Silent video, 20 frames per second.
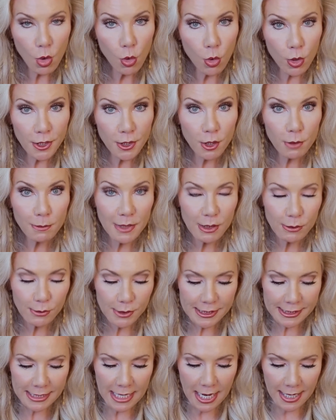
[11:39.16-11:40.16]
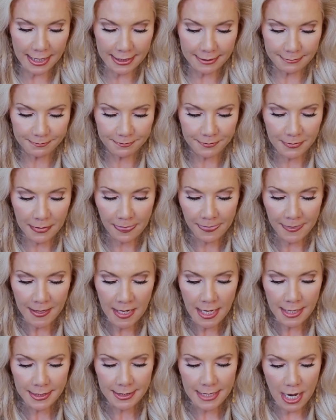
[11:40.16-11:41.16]
or your moon sign,
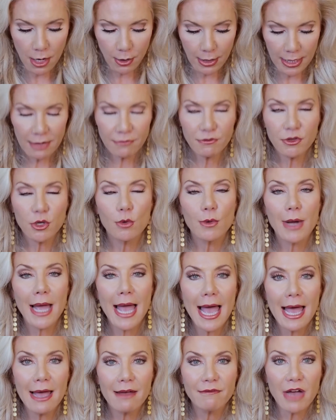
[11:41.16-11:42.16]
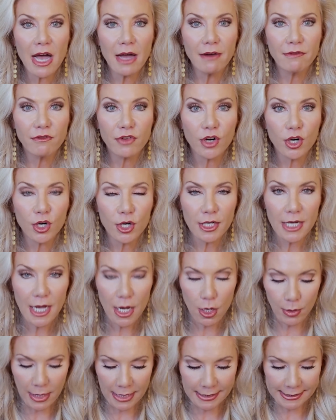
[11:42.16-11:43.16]
now, if you have a
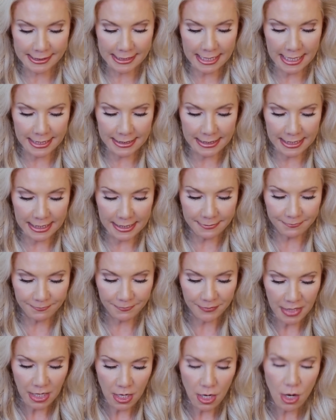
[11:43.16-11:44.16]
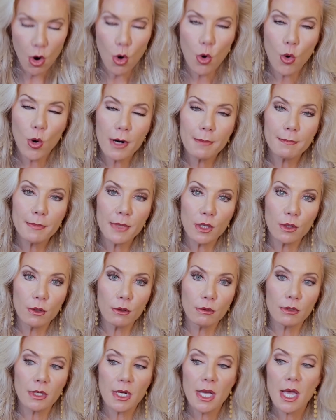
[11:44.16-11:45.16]
Virgo ascendant or
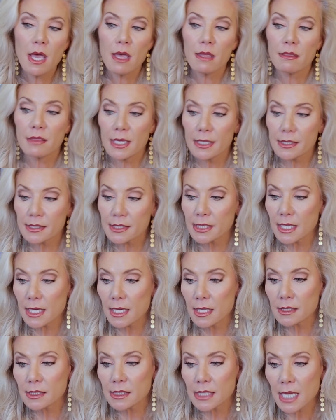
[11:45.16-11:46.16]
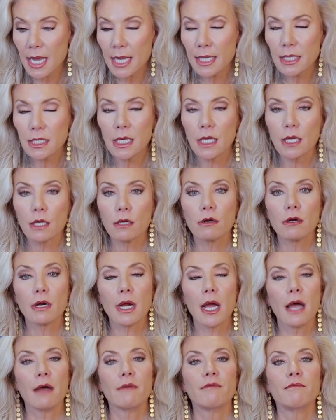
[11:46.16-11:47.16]
moon, this is a year
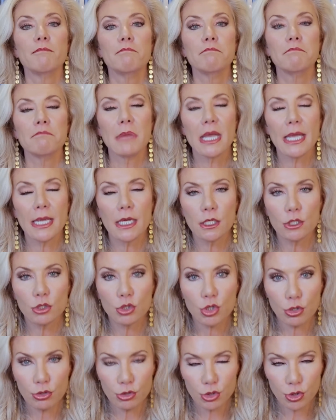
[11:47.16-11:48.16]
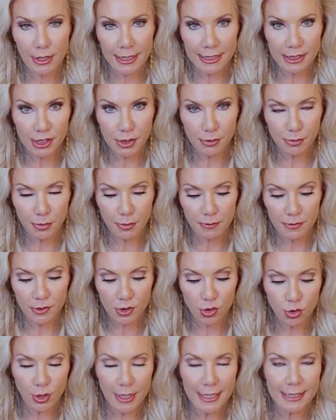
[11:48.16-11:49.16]
of major trans
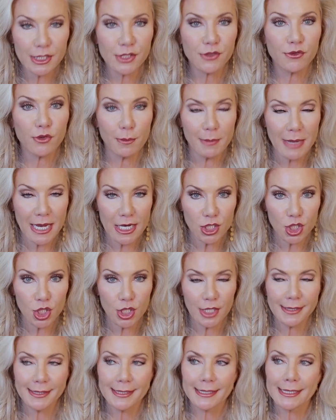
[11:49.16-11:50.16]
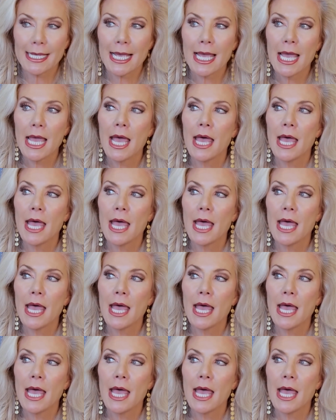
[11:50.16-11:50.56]
transformations.